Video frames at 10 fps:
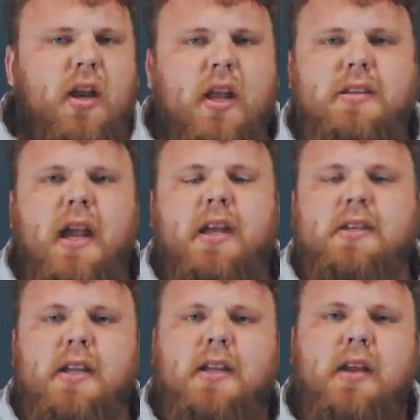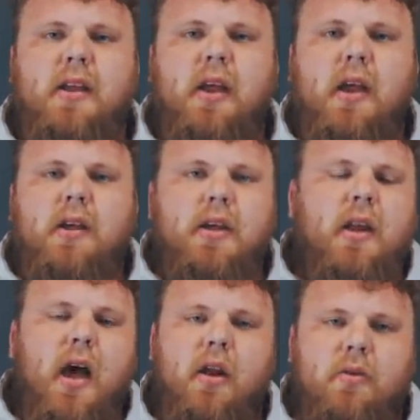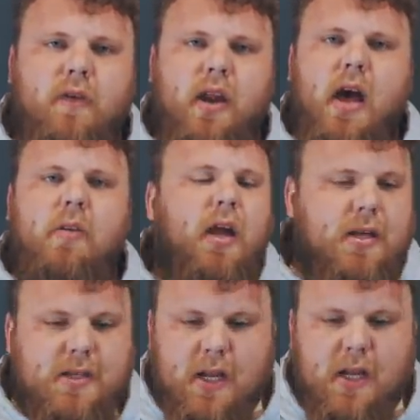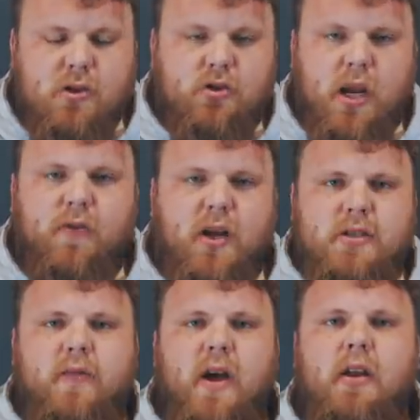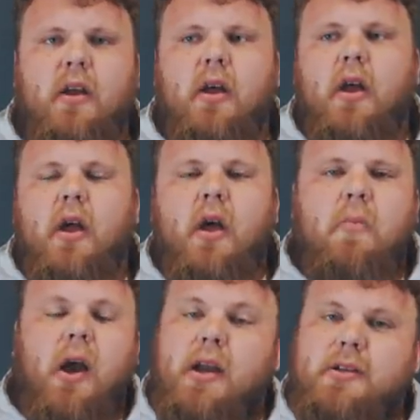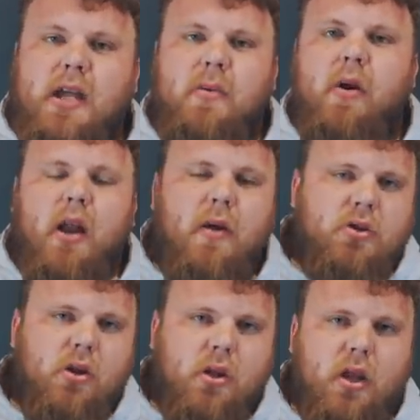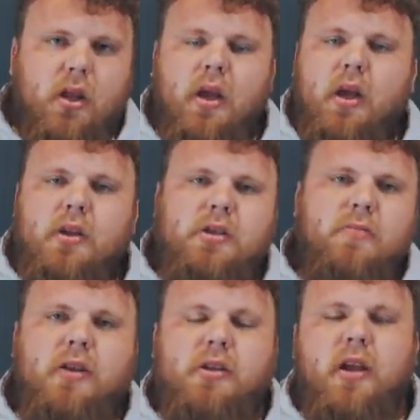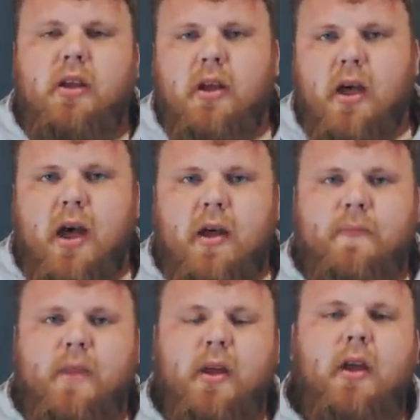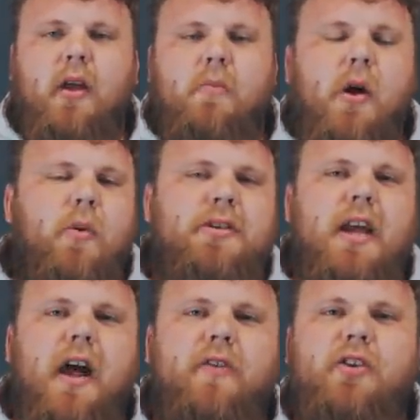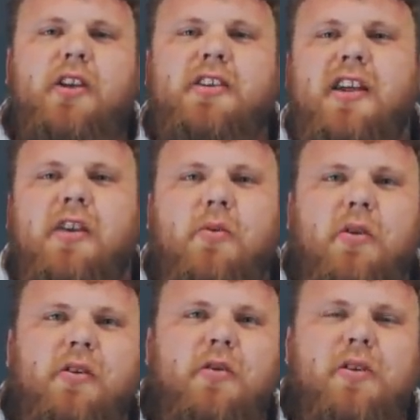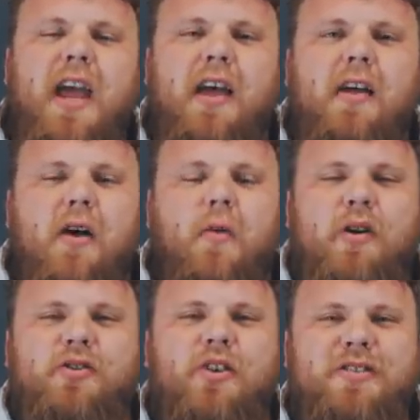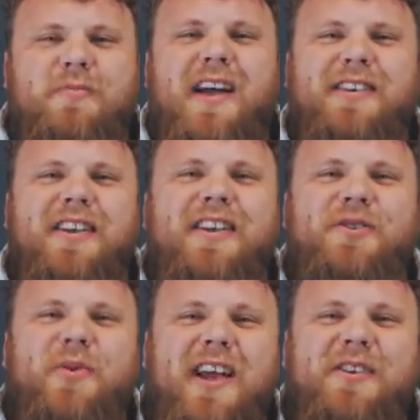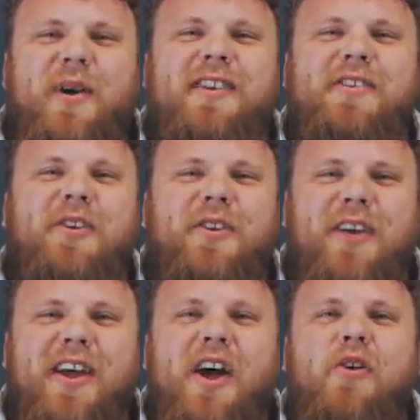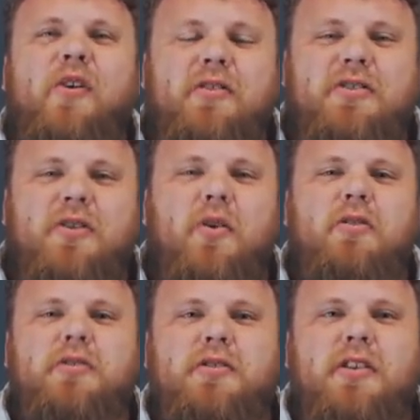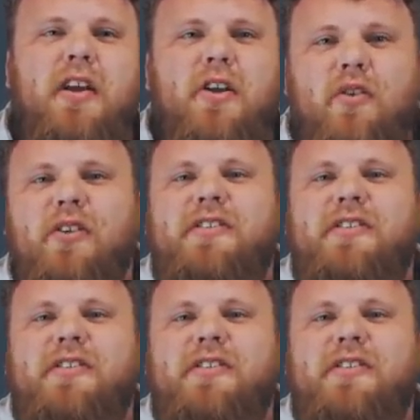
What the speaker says: Seconds I did it, and I was very happy. Like I said, I didn't train for this event. Martins came out and absolutely smashed it, but we said after to each other, we'll get at World Strongman 2022 real stones, real